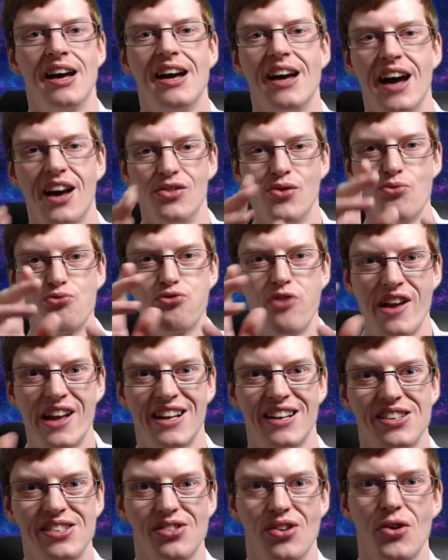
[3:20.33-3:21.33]
and the
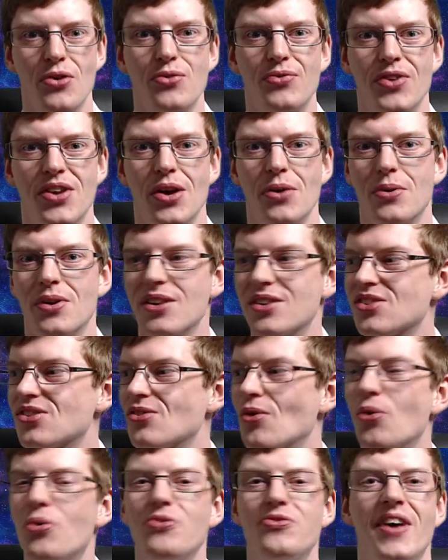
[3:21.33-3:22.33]
rings over you, and
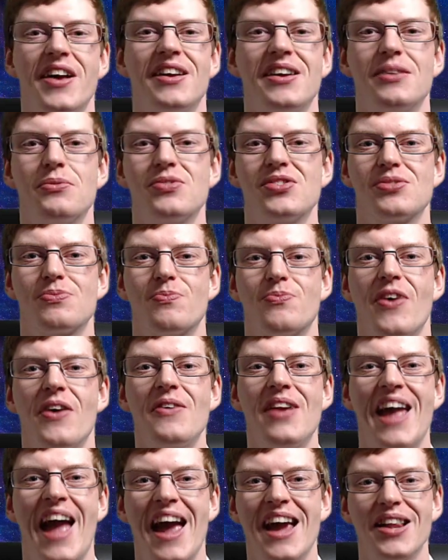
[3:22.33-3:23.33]
it was
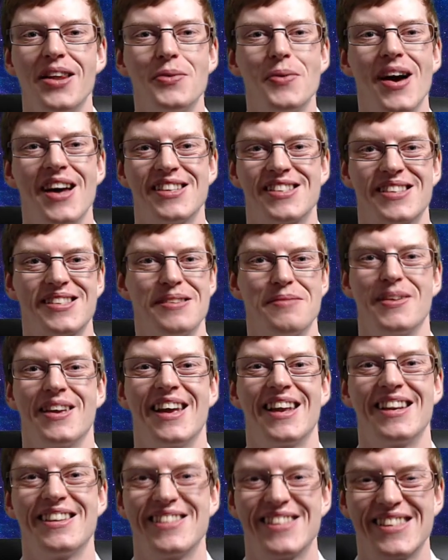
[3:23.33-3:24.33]
very Halo-esque to me,
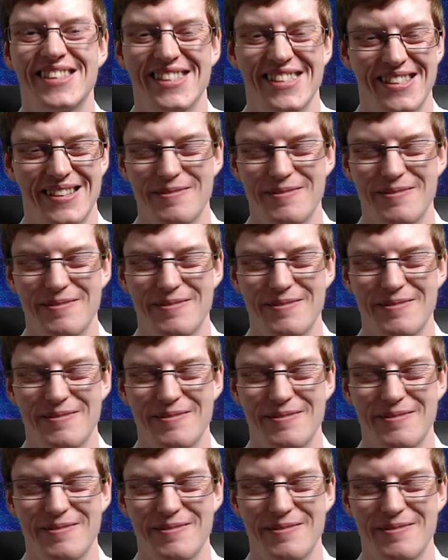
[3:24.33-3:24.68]
and it's just.